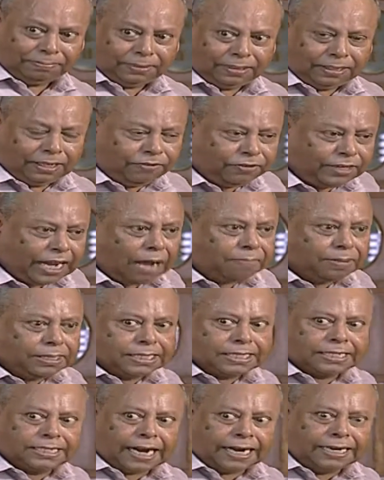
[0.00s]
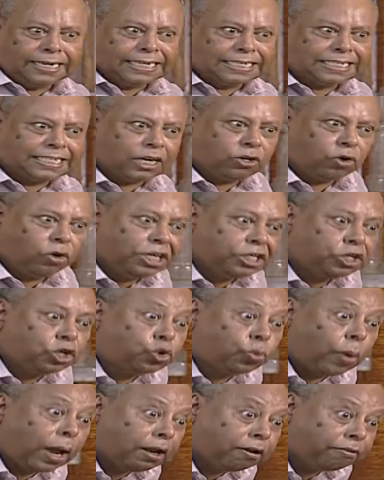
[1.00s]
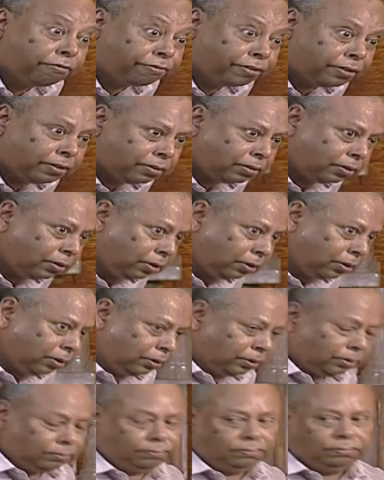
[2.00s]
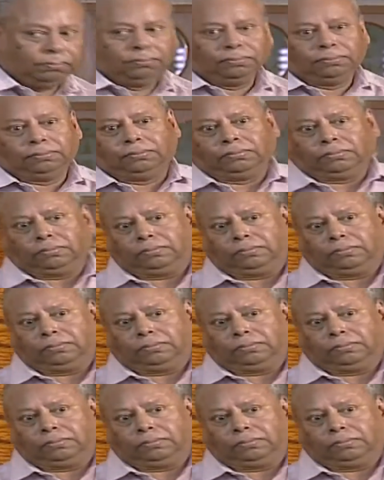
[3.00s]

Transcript: If damage is done, it's done only to 12. Mm-hmm.